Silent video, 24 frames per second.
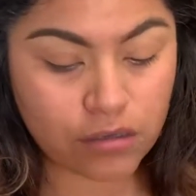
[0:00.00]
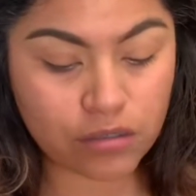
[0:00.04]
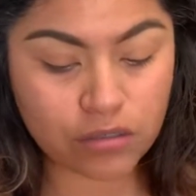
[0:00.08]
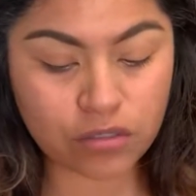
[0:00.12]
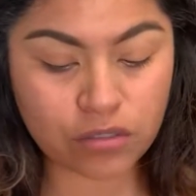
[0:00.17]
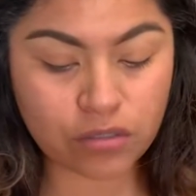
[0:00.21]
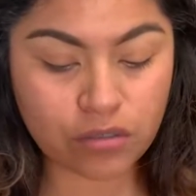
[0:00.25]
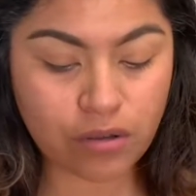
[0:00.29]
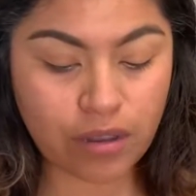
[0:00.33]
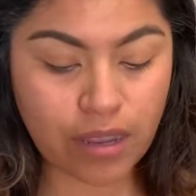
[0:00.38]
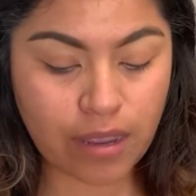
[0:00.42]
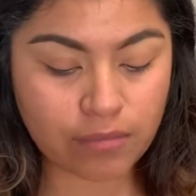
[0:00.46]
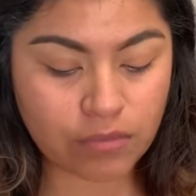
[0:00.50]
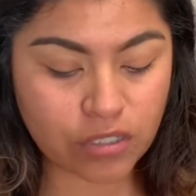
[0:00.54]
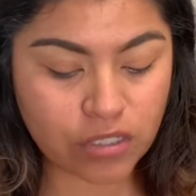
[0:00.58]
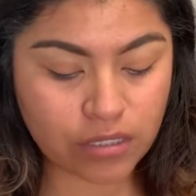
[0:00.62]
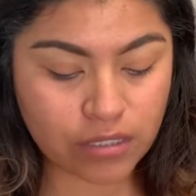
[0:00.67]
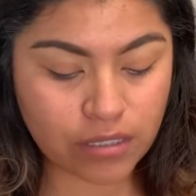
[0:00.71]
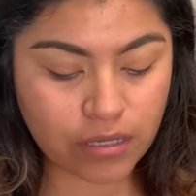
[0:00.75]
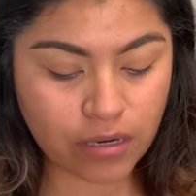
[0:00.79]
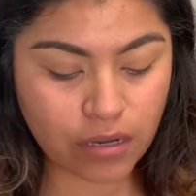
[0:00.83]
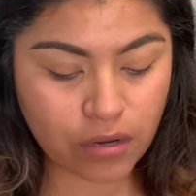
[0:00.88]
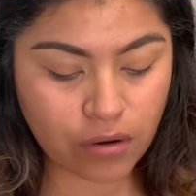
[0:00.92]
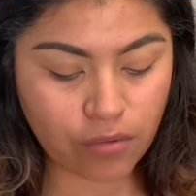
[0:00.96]
So I'm
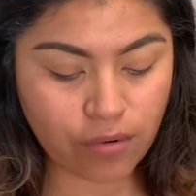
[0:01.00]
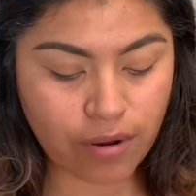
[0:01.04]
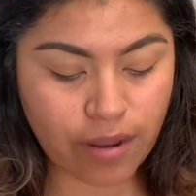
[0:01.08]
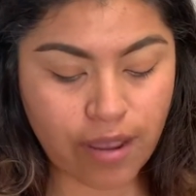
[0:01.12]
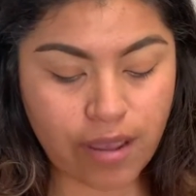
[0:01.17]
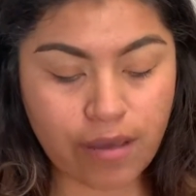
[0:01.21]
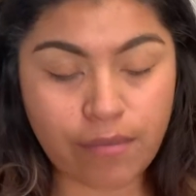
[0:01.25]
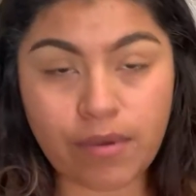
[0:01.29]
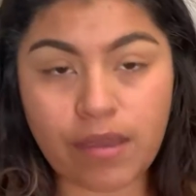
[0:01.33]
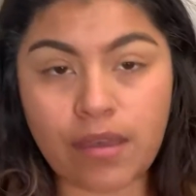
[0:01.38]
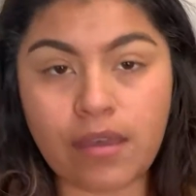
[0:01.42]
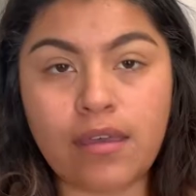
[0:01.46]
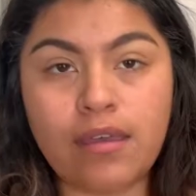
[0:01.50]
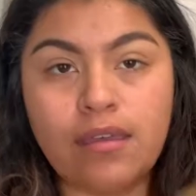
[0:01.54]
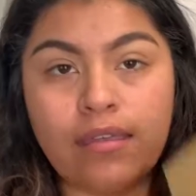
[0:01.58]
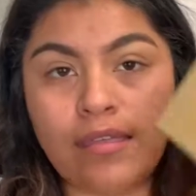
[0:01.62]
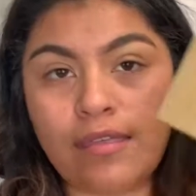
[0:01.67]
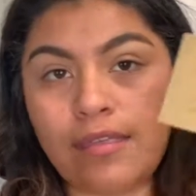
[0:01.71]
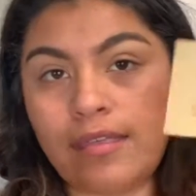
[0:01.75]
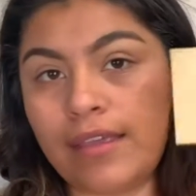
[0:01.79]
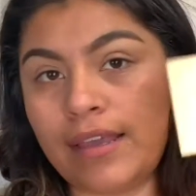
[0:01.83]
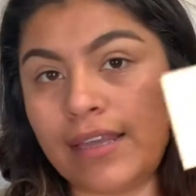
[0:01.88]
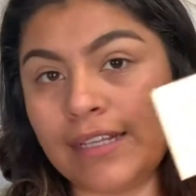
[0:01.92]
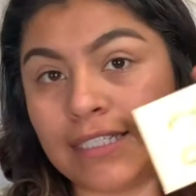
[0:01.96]
just gonna grab
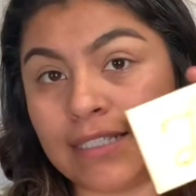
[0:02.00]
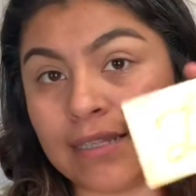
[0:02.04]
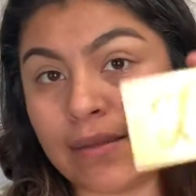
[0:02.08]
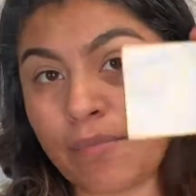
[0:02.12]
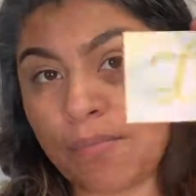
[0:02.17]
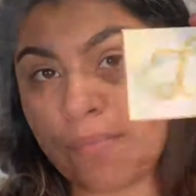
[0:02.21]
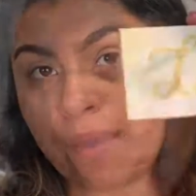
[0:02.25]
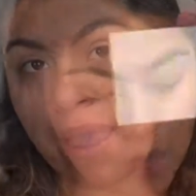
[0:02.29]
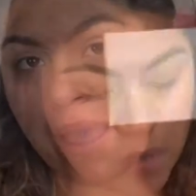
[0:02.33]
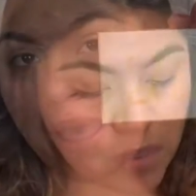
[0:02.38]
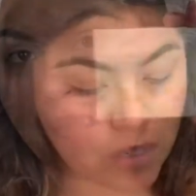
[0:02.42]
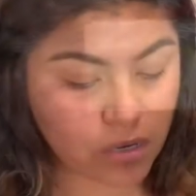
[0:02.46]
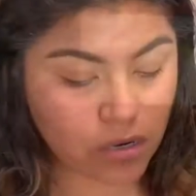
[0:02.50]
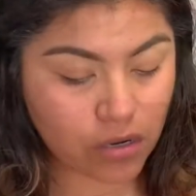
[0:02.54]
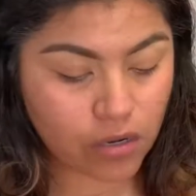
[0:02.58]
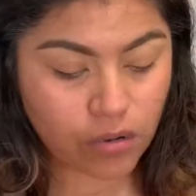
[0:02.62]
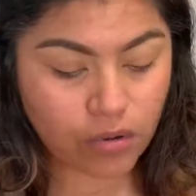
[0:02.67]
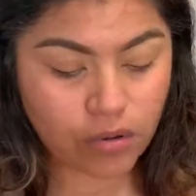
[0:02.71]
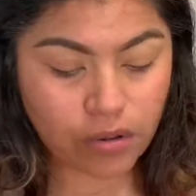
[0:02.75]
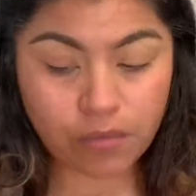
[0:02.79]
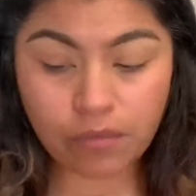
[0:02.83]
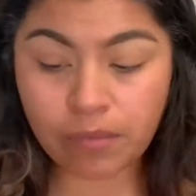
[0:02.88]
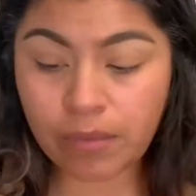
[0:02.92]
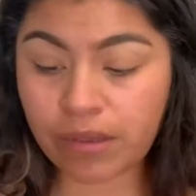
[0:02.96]
this palette. I'm gonna
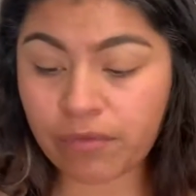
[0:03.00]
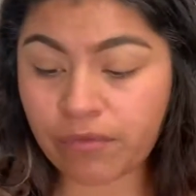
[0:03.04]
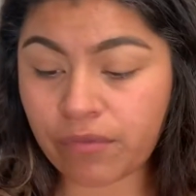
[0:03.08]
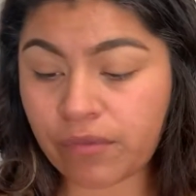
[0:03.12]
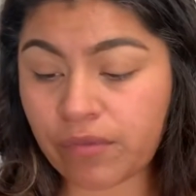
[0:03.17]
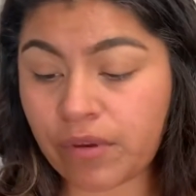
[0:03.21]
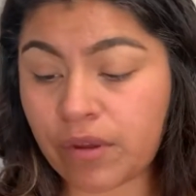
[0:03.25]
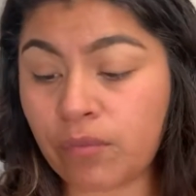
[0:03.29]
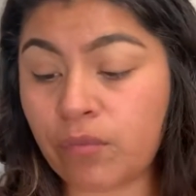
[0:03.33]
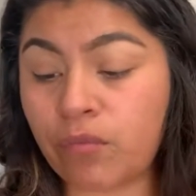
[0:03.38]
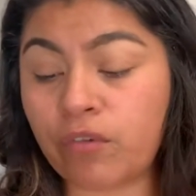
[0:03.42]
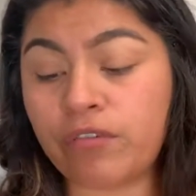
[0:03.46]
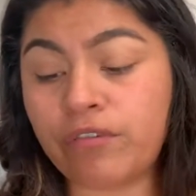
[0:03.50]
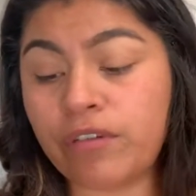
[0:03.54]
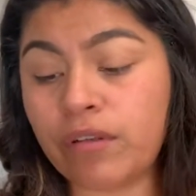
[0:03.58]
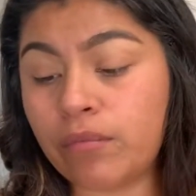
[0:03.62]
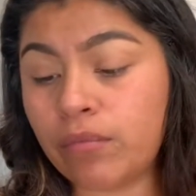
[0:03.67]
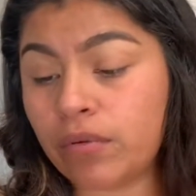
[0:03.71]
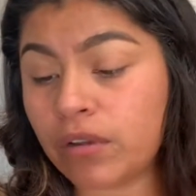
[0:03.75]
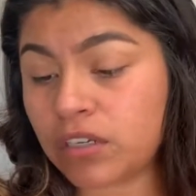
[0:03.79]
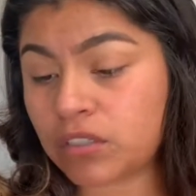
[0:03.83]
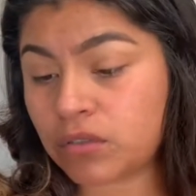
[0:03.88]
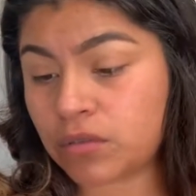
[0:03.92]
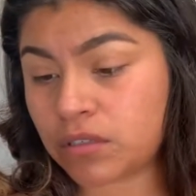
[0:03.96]
go in with my favorite Morphe
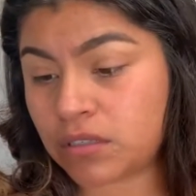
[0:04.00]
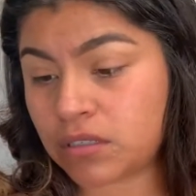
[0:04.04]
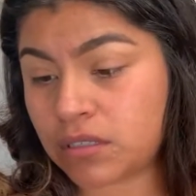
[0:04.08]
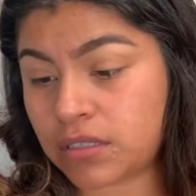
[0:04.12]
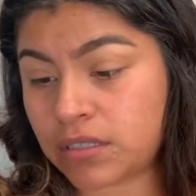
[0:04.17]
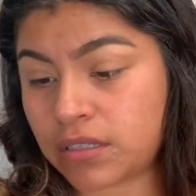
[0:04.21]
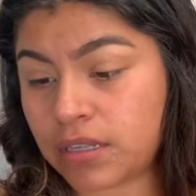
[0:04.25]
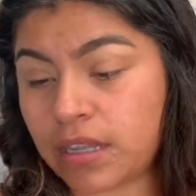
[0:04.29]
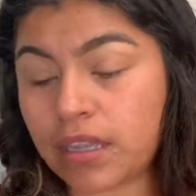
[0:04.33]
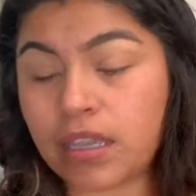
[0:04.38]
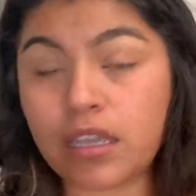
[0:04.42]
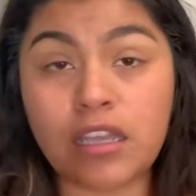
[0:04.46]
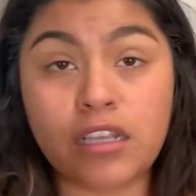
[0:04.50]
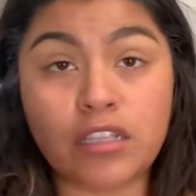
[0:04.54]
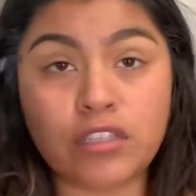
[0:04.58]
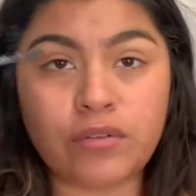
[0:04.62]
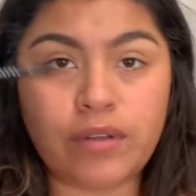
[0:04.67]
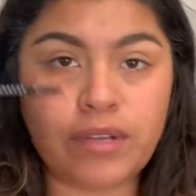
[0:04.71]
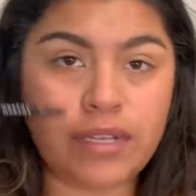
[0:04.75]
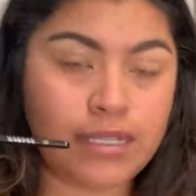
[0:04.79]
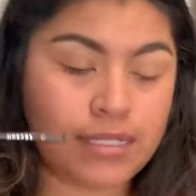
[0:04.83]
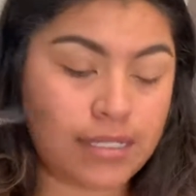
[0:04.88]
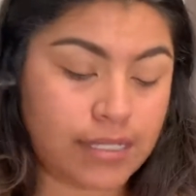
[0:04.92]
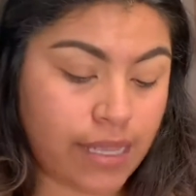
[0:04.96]
brush, which is the
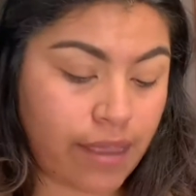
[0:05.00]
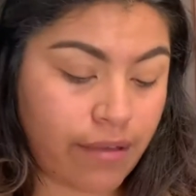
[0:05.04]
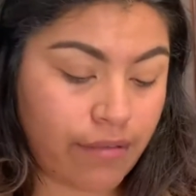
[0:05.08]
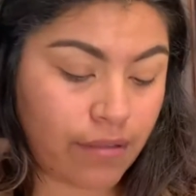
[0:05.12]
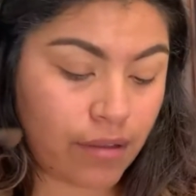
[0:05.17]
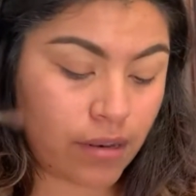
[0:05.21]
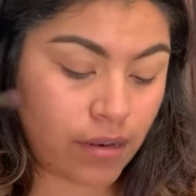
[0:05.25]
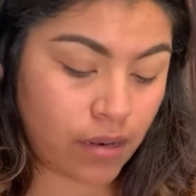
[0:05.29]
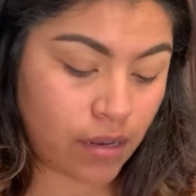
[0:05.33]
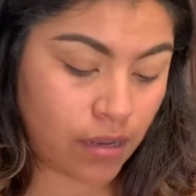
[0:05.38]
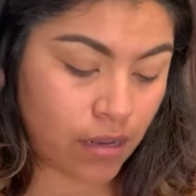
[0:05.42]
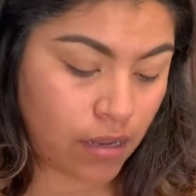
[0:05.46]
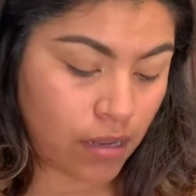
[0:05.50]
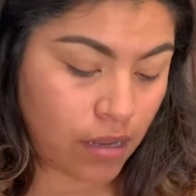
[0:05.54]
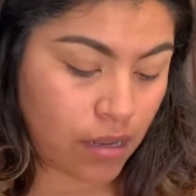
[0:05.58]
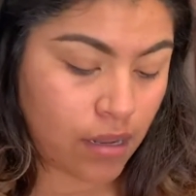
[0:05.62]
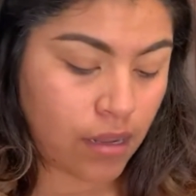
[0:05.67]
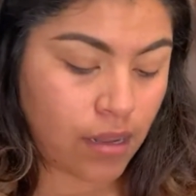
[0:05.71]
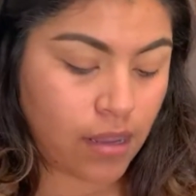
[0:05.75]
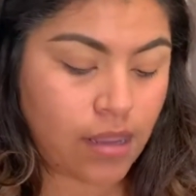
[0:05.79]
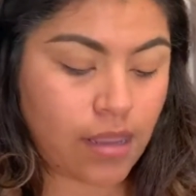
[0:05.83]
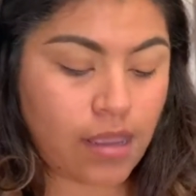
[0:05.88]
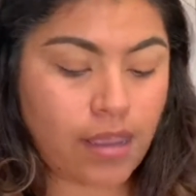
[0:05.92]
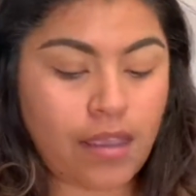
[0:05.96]
E27,
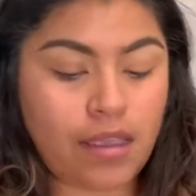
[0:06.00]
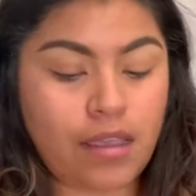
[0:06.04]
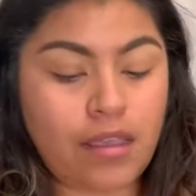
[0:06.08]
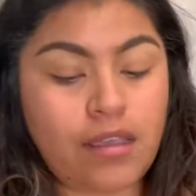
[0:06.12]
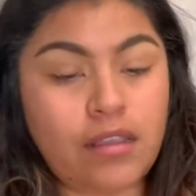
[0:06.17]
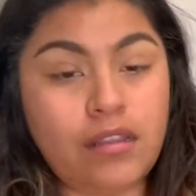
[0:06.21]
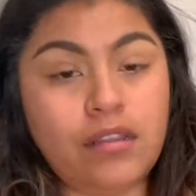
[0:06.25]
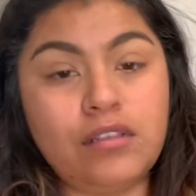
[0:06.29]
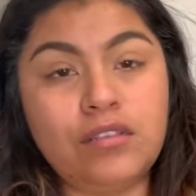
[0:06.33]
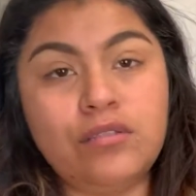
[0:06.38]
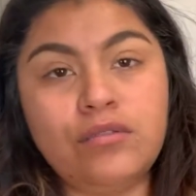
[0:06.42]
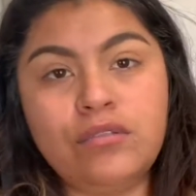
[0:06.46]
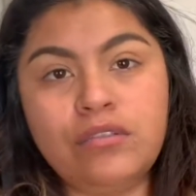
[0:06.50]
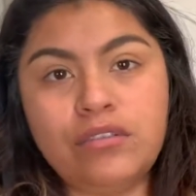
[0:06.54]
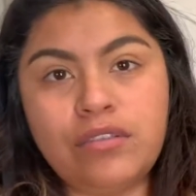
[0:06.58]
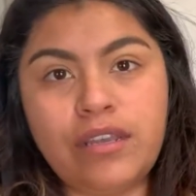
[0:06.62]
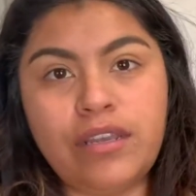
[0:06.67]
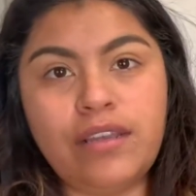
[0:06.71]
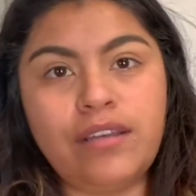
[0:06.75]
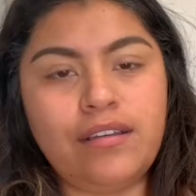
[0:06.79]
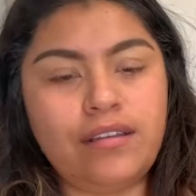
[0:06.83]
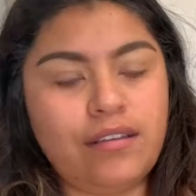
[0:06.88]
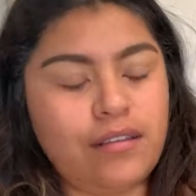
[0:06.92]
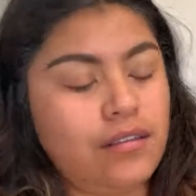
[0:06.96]
and this one's
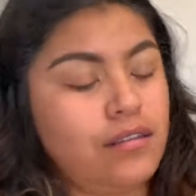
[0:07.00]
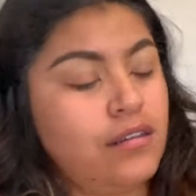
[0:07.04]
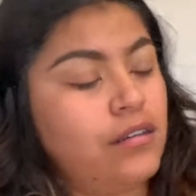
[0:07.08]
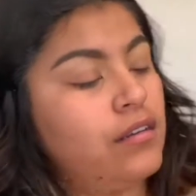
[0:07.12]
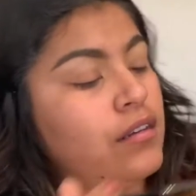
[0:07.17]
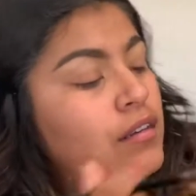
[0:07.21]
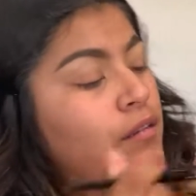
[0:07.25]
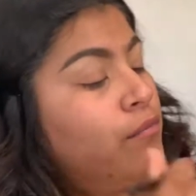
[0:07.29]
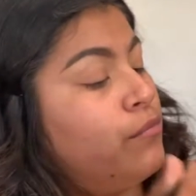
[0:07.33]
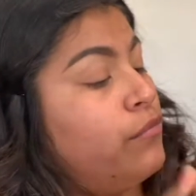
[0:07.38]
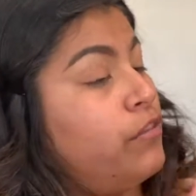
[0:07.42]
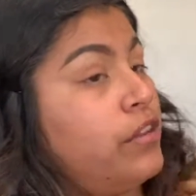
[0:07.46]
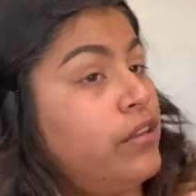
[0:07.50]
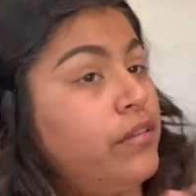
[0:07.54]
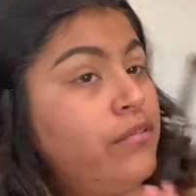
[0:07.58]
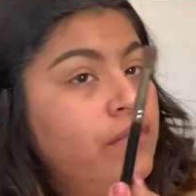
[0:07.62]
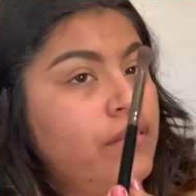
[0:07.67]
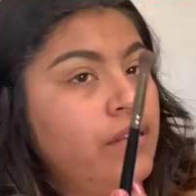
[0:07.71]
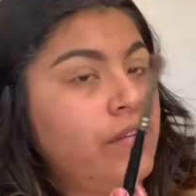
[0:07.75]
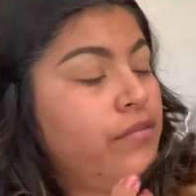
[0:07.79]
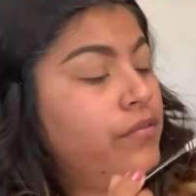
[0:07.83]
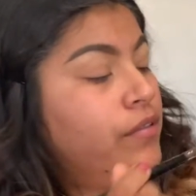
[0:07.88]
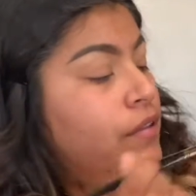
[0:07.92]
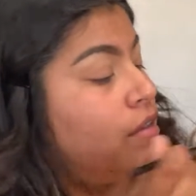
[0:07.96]
like really
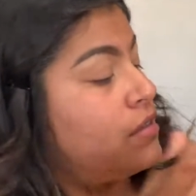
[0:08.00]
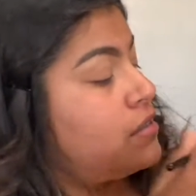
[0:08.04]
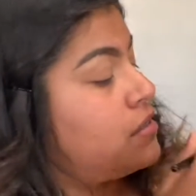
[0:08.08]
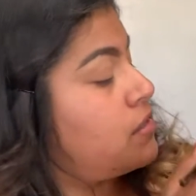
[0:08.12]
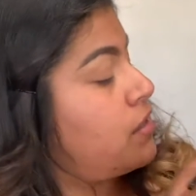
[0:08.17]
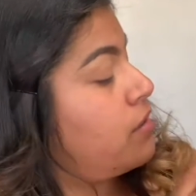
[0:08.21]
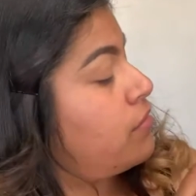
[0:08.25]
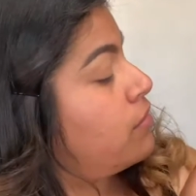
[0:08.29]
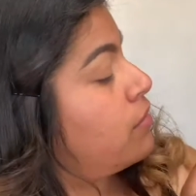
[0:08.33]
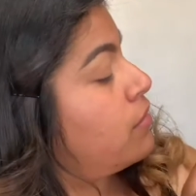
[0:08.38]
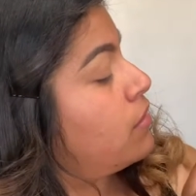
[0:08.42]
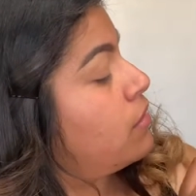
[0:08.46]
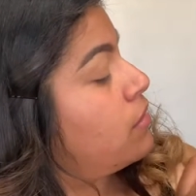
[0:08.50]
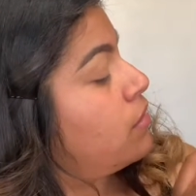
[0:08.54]
fluffy and stuff,